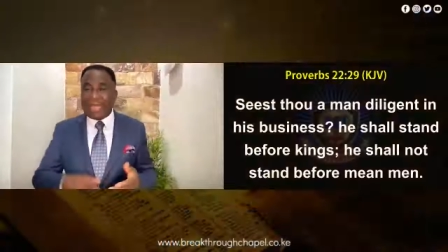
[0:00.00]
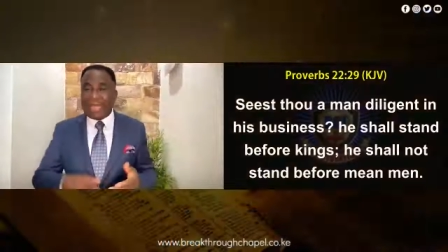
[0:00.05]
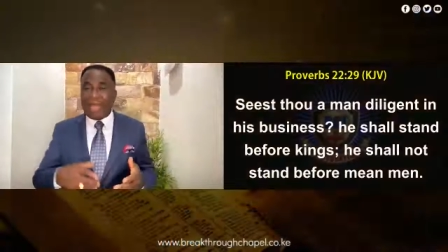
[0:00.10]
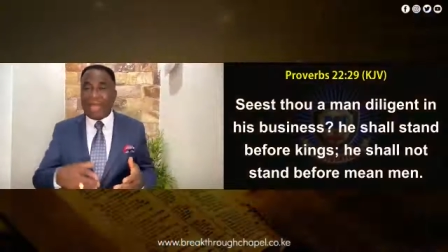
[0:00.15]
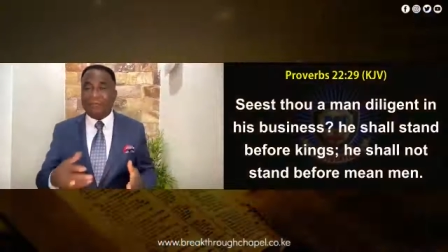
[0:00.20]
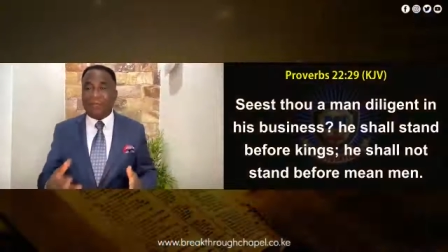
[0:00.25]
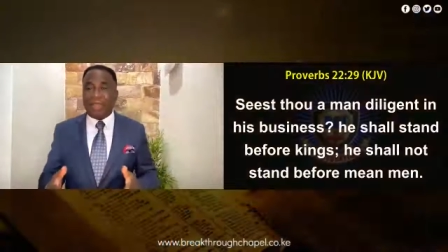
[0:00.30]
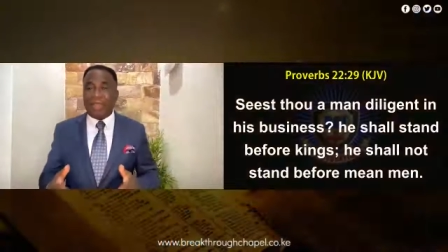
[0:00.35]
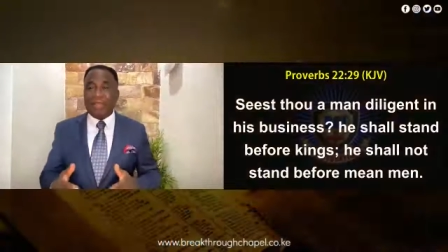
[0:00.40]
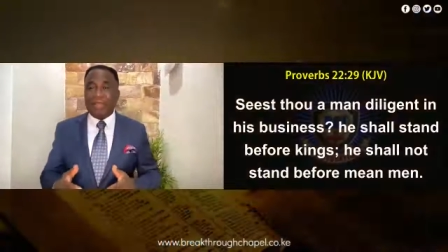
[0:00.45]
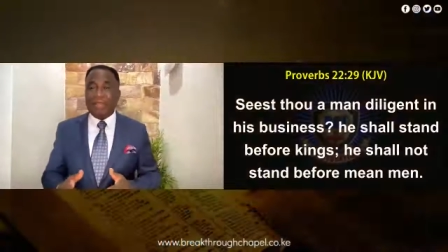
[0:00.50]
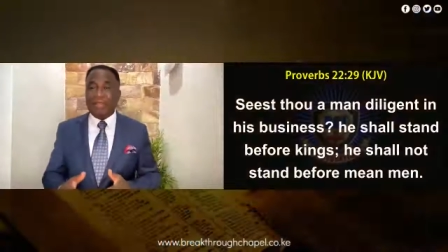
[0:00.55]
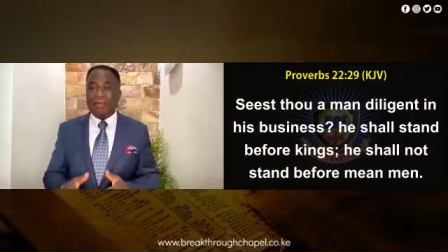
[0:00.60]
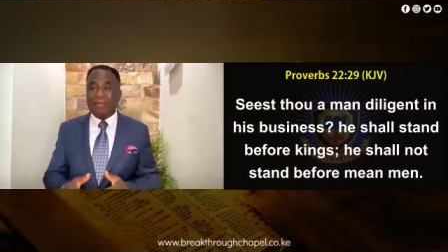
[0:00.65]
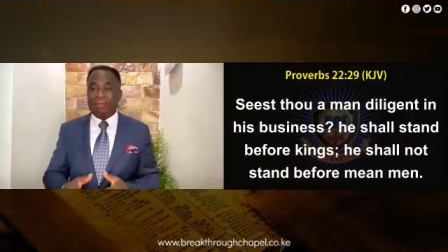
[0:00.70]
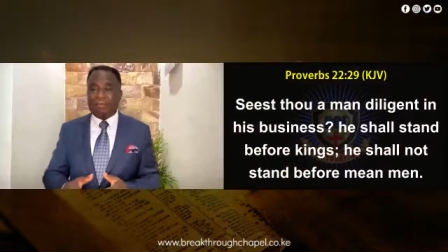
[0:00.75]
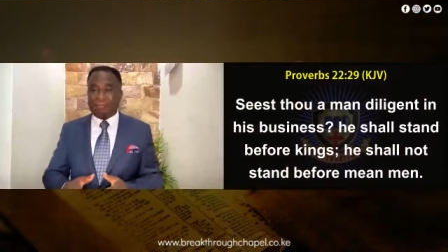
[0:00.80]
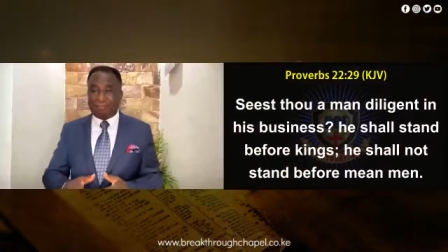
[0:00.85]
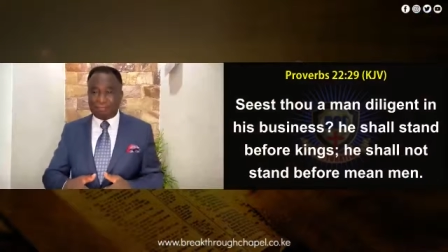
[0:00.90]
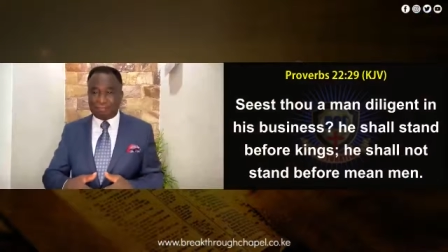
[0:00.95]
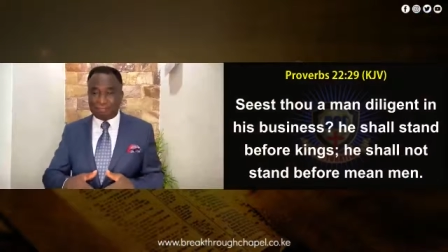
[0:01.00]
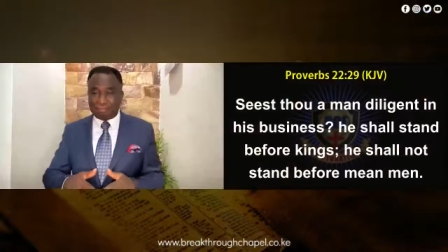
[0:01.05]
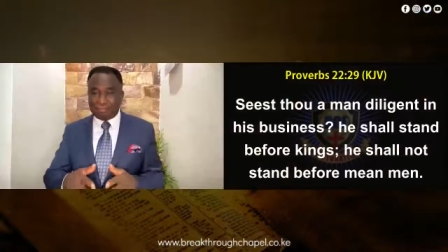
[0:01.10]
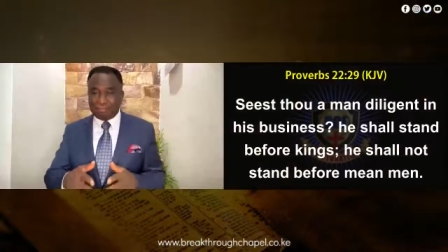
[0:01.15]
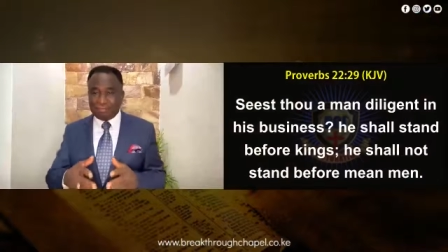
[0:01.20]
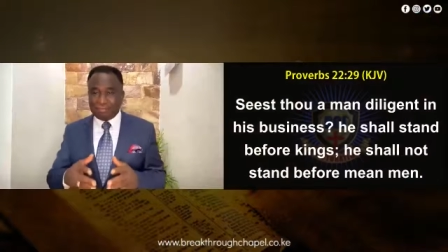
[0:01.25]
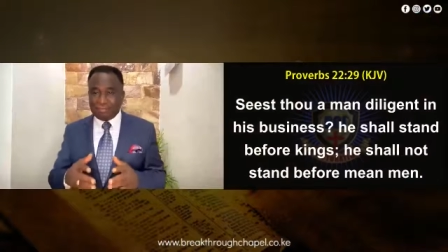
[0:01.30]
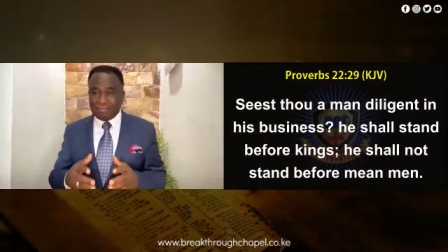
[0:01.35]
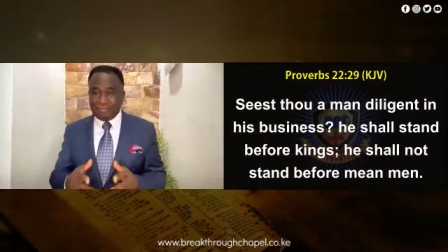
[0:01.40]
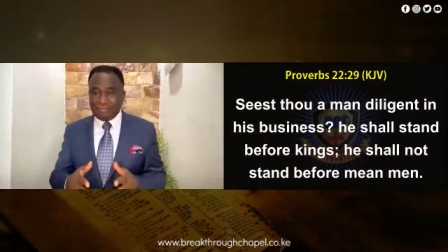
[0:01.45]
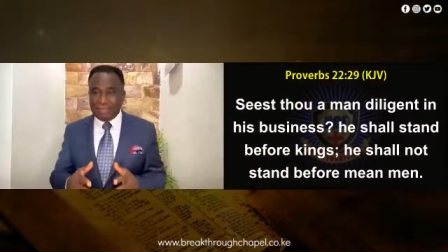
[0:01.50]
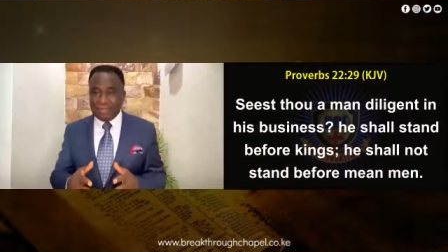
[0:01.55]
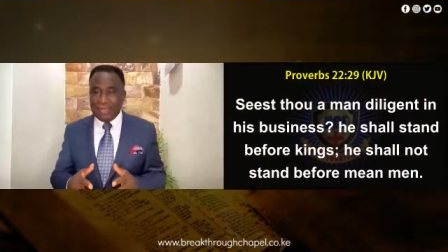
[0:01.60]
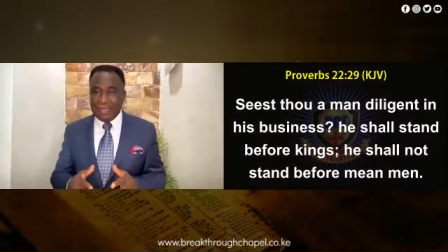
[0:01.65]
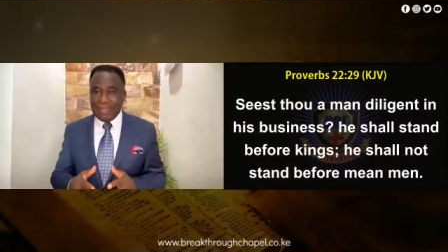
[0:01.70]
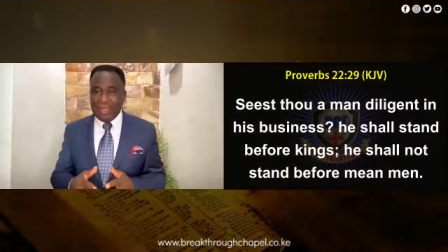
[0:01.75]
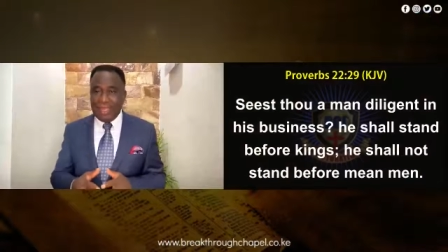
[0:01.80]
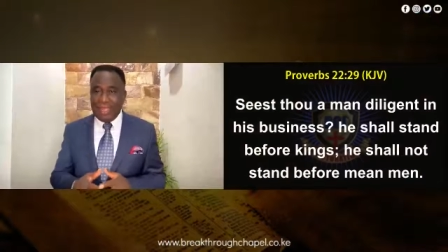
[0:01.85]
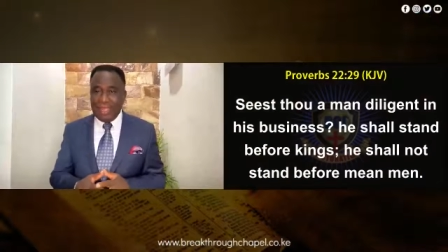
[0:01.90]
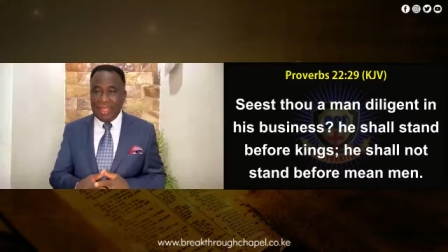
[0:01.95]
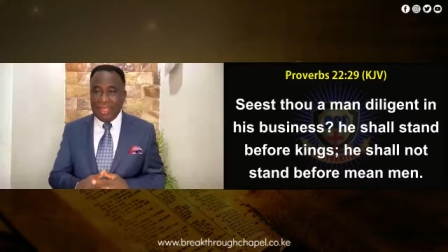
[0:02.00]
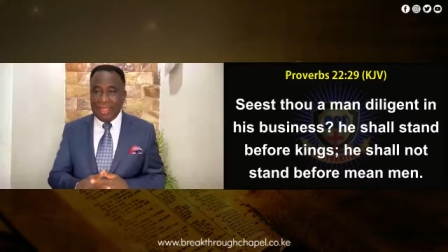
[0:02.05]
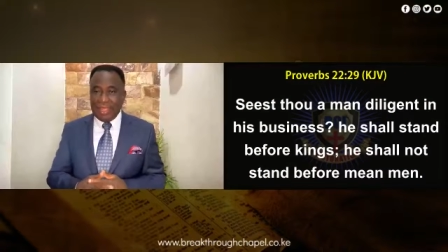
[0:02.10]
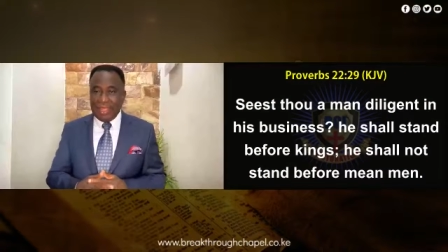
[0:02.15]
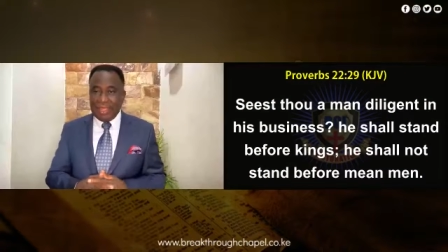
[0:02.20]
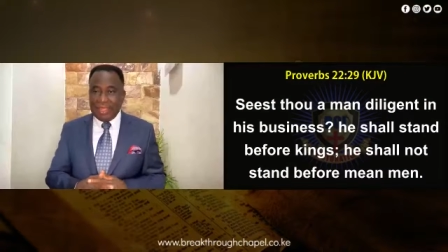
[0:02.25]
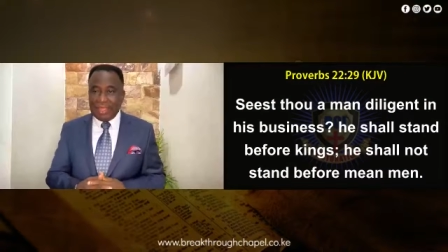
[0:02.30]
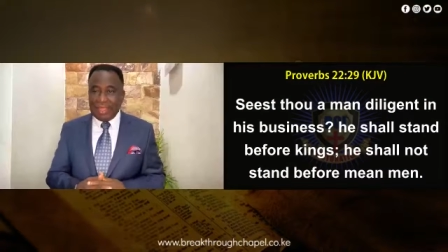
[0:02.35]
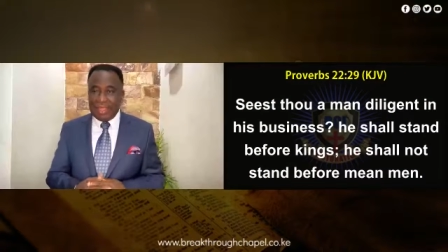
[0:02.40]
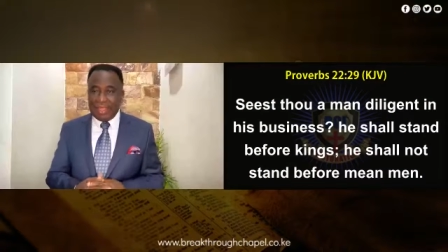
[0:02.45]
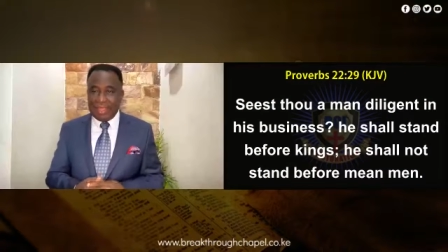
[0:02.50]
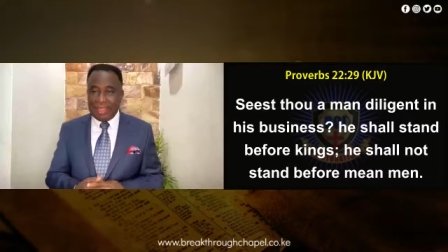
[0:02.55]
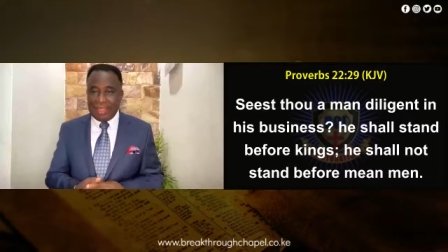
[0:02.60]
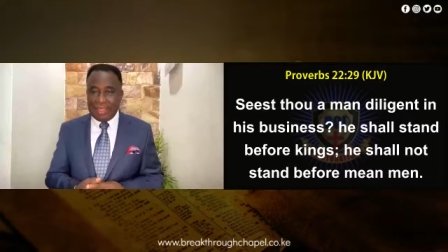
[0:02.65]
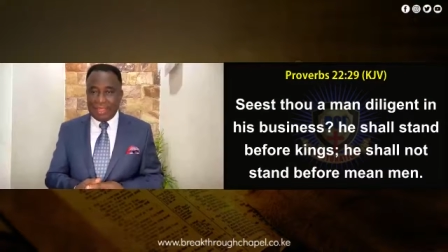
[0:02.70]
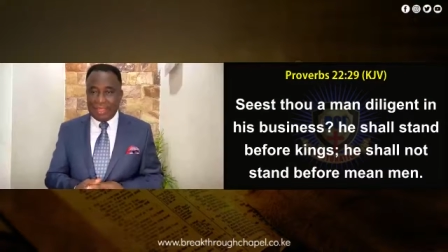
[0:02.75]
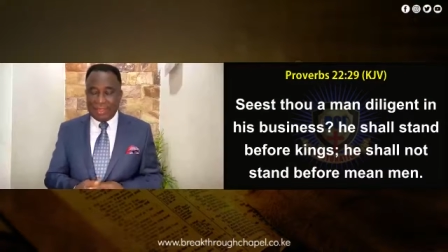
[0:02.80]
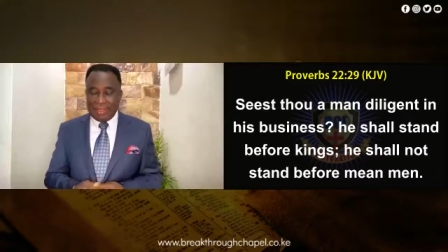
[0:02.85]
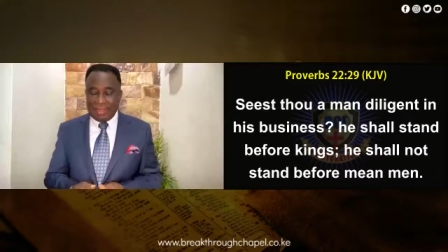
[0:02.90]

are very, uh, uh,